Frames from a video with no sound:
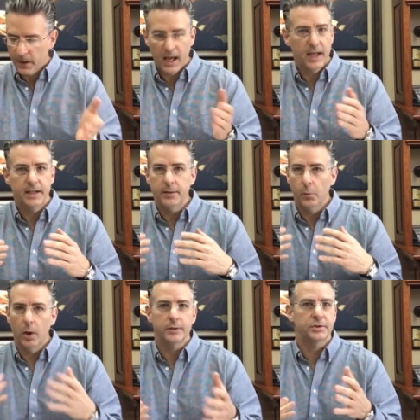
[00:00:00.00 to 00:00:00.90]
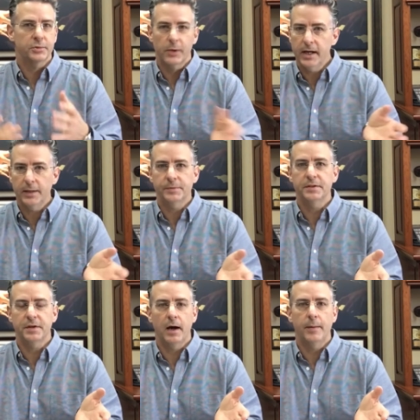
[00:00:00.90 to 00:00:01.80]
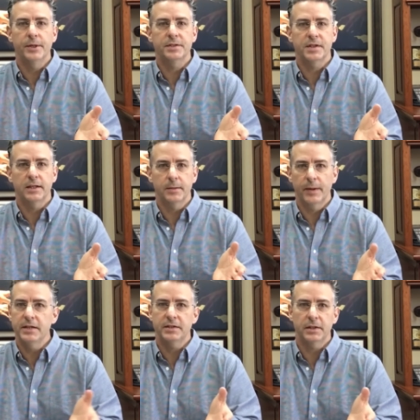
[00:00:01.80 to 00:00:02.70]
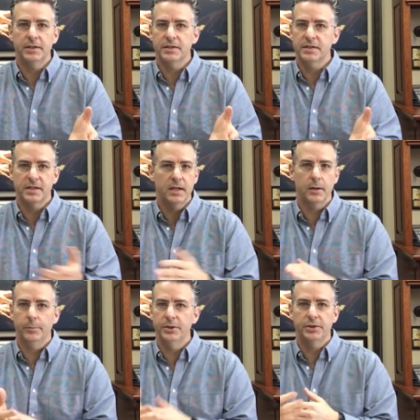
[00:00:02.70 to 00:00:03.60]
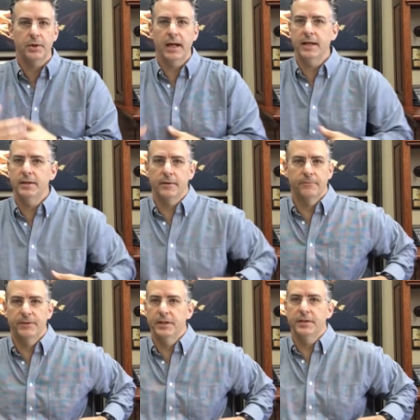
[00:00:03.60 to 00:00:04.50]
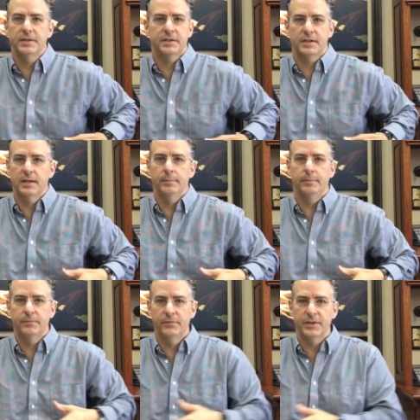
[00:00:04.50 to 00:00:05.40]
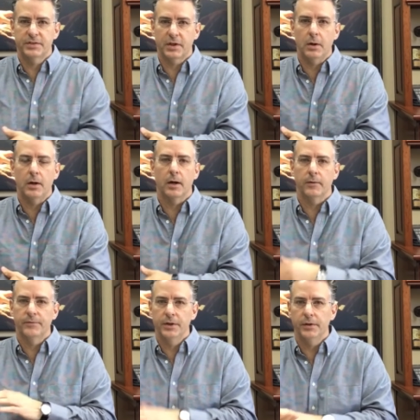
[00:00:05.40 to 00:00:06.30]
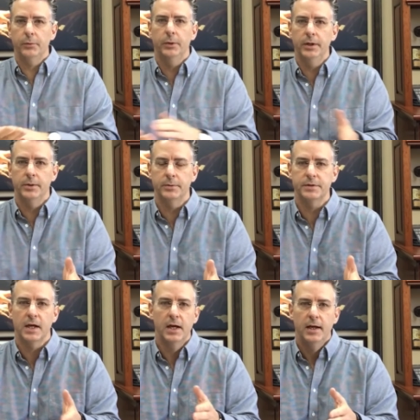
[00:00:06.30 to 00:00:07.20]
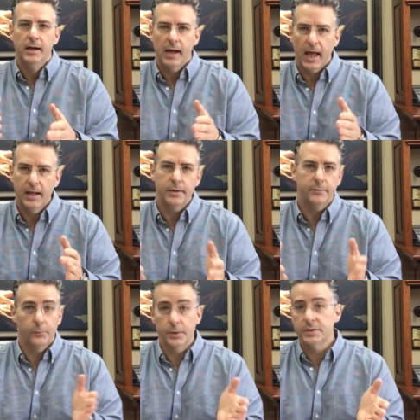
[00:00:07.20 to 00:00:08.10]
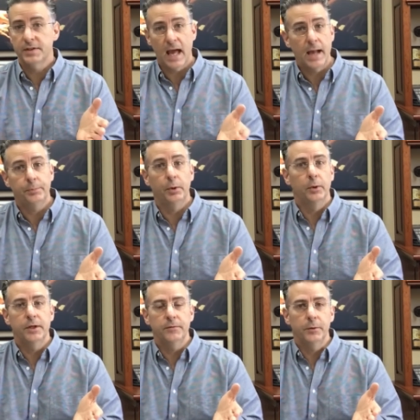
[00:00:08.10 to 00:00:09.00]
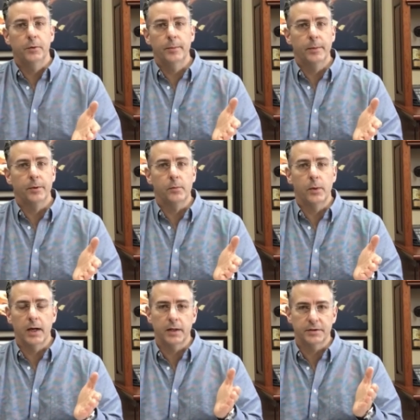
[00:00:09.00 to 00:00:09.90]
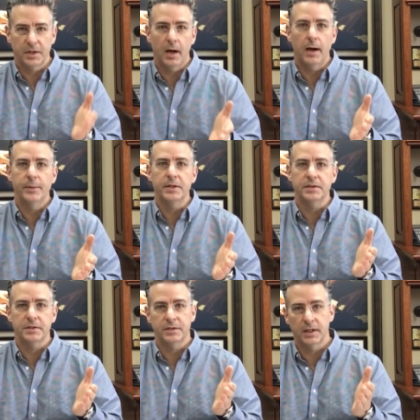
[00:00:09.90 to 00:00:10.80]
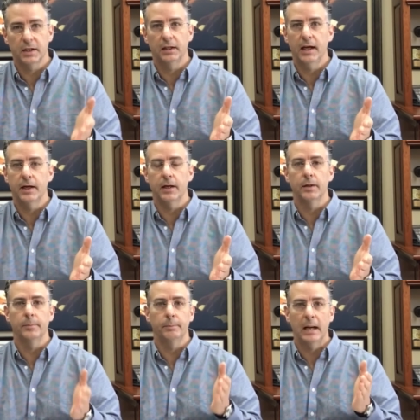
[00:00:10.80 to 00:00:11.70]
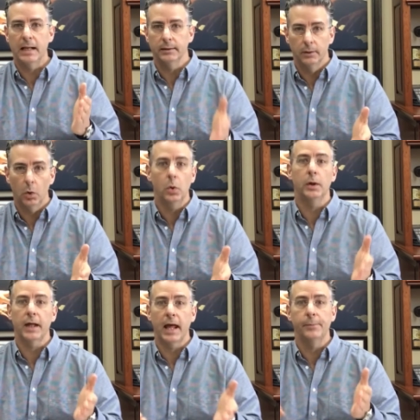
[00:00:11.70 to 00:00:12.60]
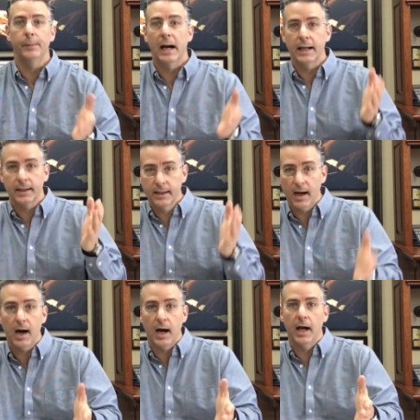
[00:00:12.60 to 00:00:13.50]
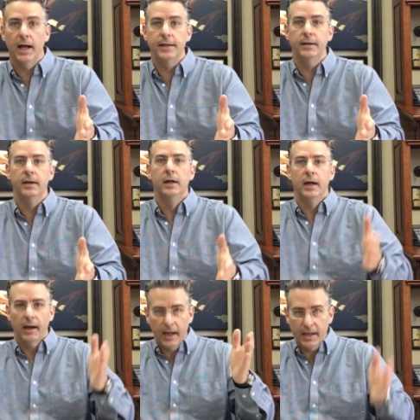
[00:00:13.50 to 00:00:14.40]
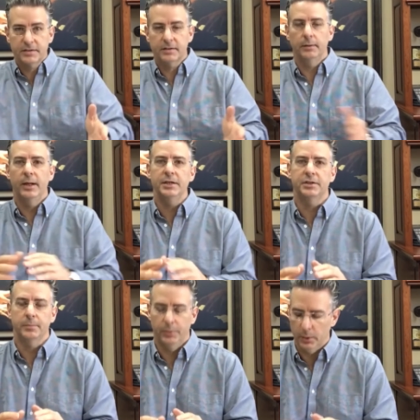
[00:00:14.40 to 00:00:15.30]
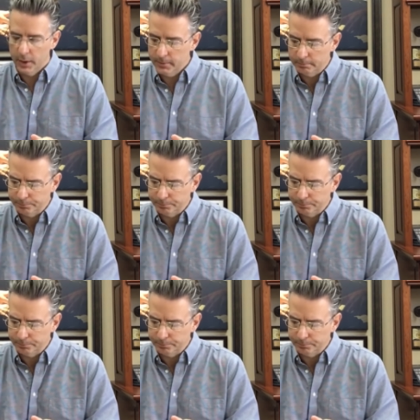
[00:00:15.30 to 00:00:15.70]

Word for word: and he walks right up to Thomas and he basically says, here, put your hand here, feel this in the scar, feel the wounds. And it was that point, if you remember, where Thomas declared, my Lord and my God, exclamation point.